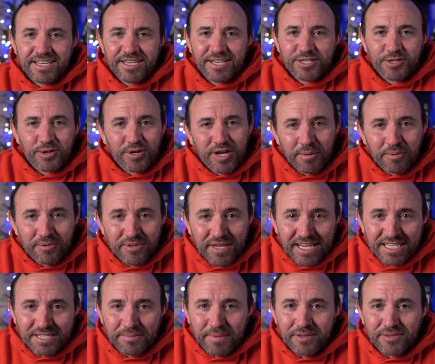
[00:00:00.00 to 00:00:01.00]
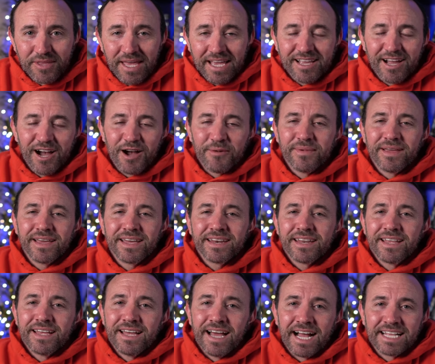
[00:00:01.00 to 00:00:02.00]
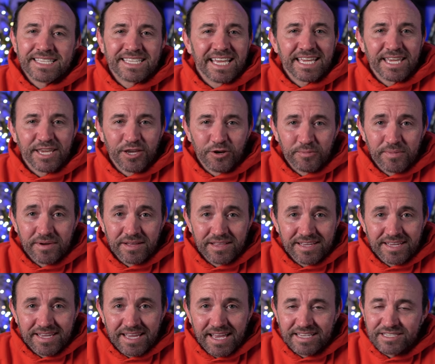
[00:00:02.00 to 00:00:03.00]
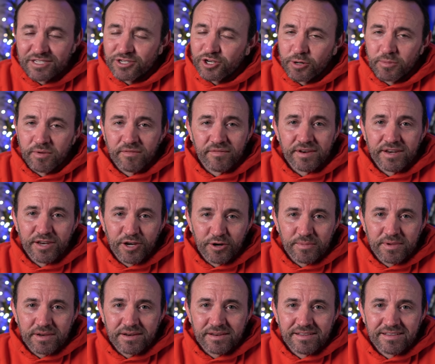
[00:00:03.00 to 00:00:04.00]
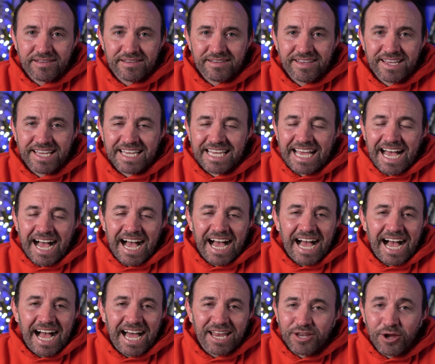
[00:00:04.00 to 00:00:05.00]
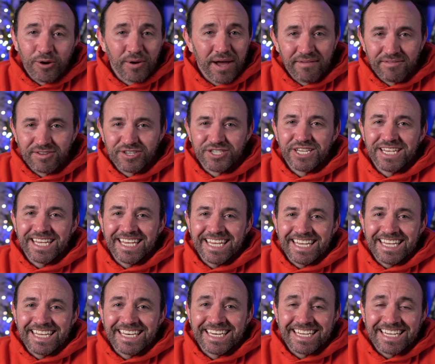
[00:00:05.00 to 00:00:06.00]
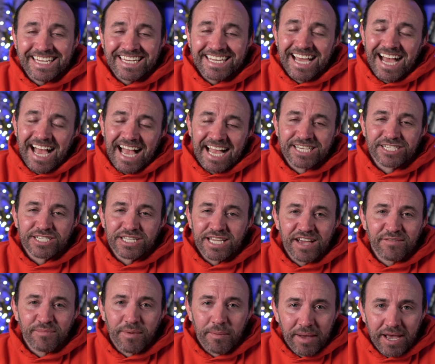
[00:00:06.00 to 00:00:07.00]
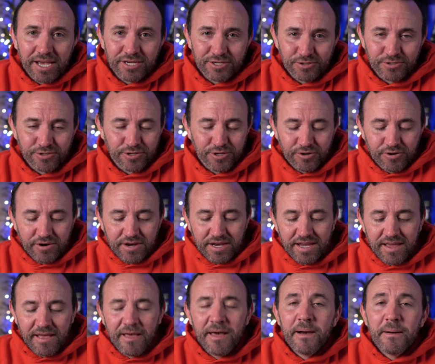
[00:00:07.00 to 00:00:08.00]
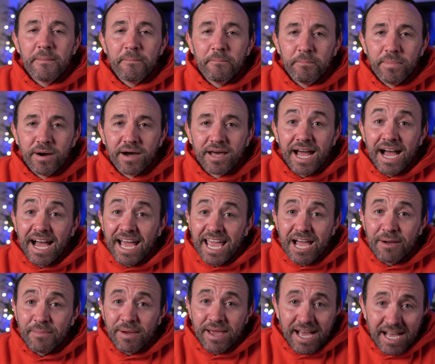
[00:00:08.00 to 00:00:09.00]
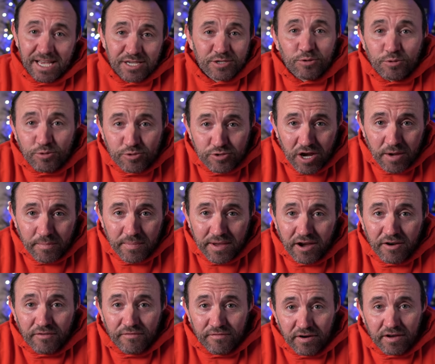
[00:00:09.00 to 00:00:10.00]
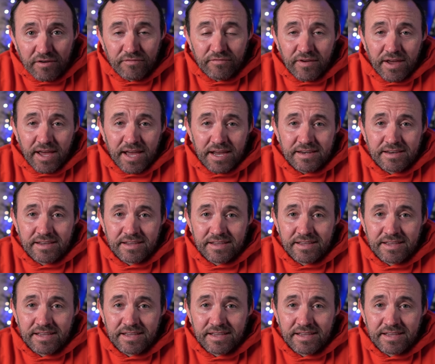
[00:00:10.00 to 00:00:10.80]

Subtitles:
So a couple things about that comment. I take hillbilly as a term of endearment. I don't have a GED. I actually have my master's degree, but I am a high school dropout. Fun fact,